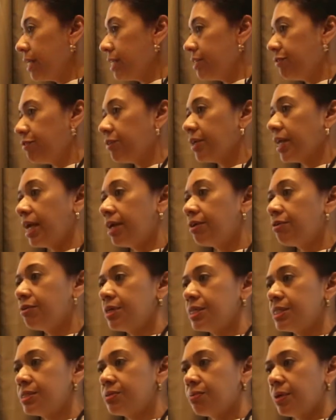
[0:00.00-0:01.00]
different
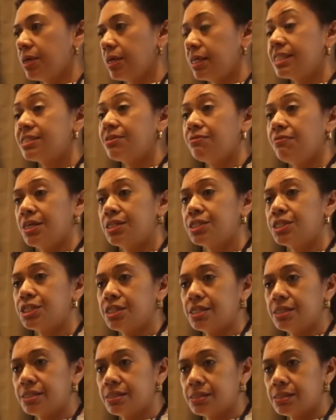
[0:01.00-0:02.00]
areas where
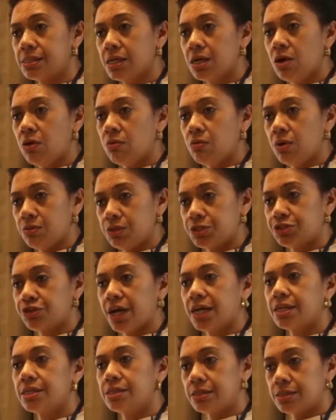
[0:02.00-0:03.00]
interventions, where we're
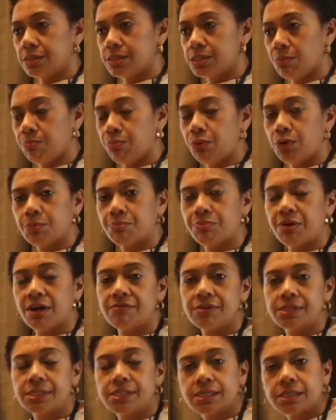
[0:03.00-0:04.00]
trying to support
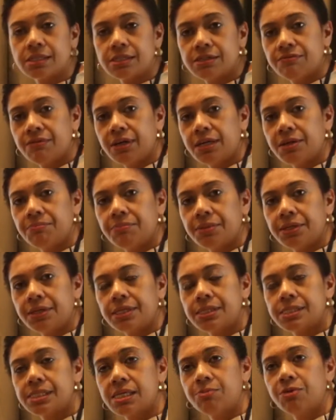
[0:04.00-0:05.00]
private sector
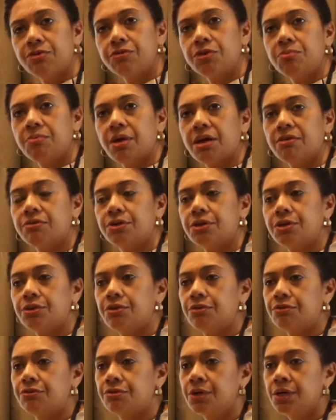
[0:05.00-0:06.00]
development. And some of you may have heard
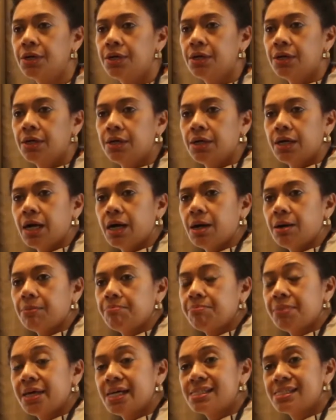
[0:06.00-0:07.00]
of
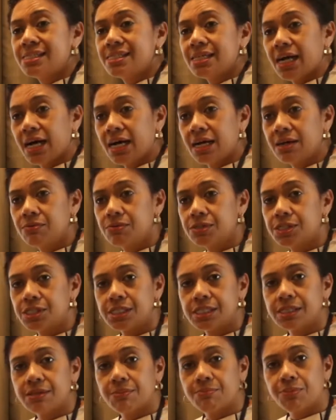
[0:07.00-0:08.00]
PSDI, which
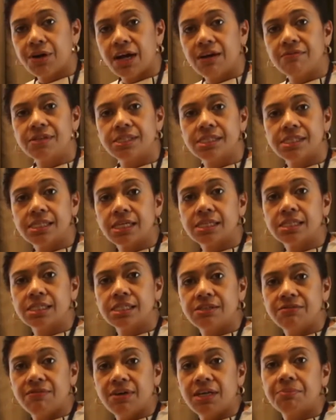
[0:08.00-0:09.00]
is the Private
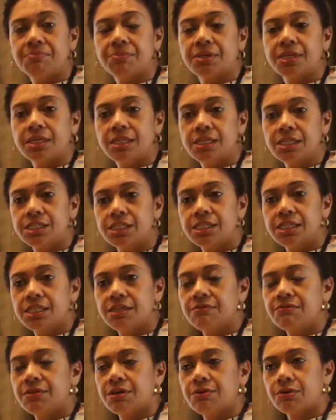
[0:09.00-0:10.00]
Sector Development
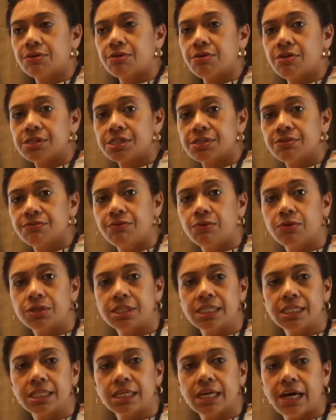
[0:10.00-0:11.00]
Initiative. They're across the
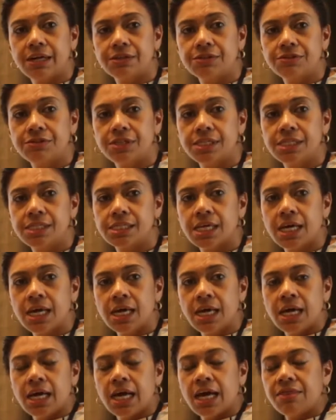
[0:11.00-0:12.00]
14 countries.
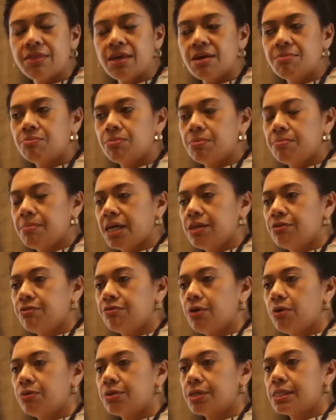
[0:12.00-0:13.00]
And their main
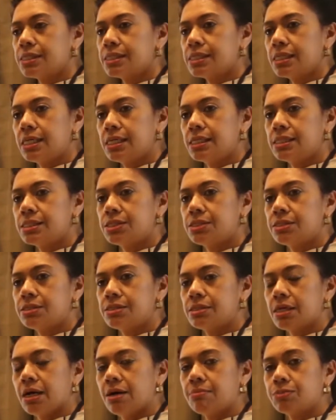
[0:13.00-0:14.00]
focus is
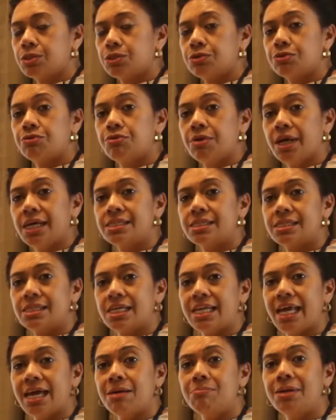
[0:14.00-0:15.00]
to create an
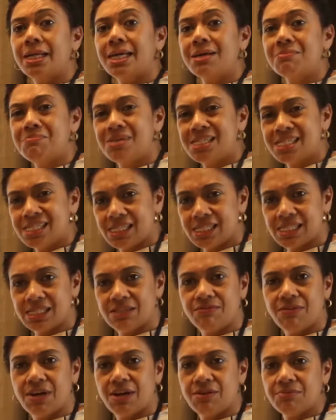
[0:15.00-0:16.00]
enabling business
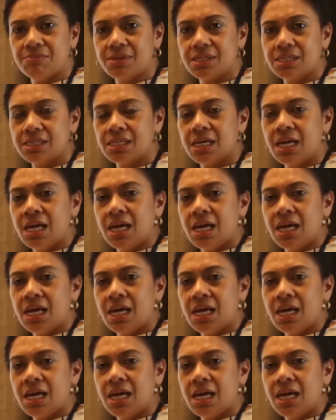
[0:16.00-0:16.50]
environment.